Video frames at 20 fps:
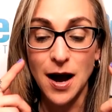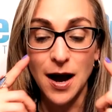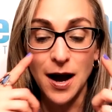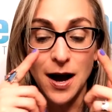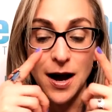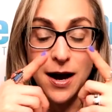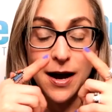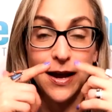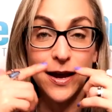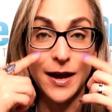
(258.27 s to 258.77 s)

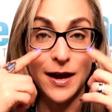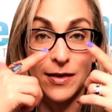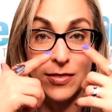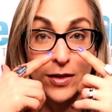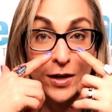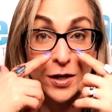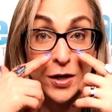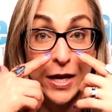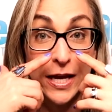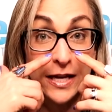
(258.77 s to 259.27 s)
in
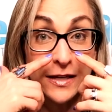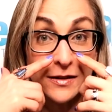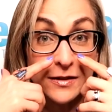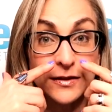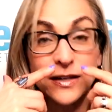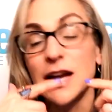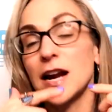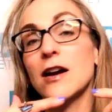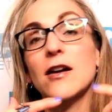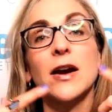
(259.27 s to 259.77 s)
the
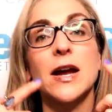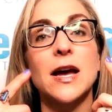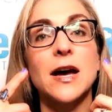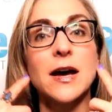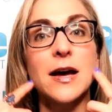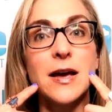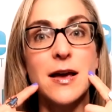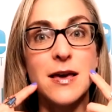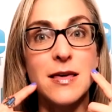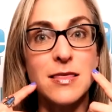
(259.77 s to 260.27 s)
nasal
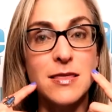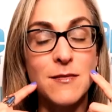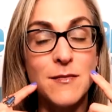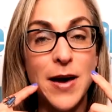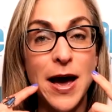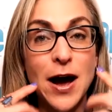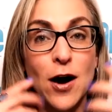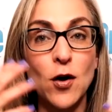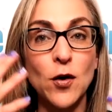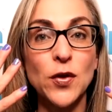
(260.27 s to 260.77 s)
area, in the
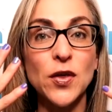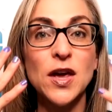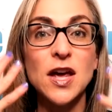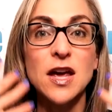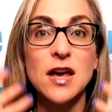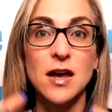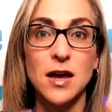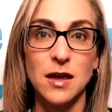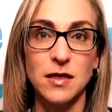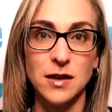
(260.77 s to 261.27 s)
mouth,
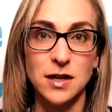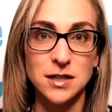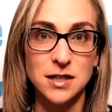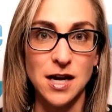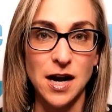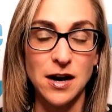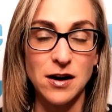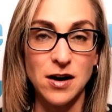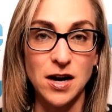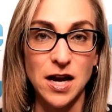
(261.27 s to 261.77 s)
in the
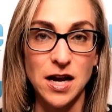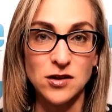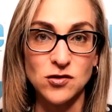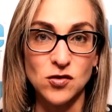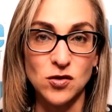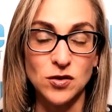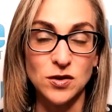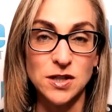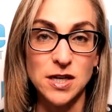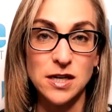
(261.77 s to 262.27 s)
entire
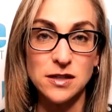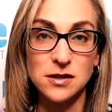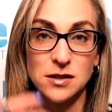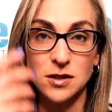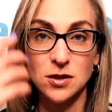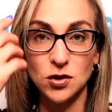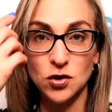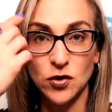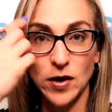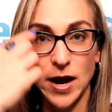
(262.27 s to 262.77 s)

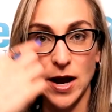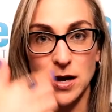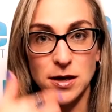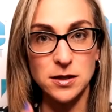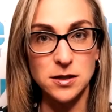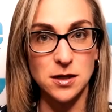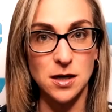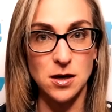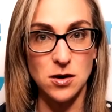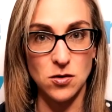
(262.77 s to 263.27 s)
gastrointestinal
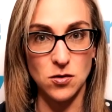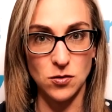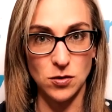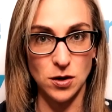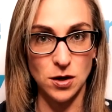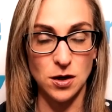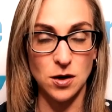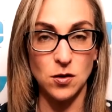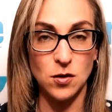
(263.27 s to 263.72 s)
tract, so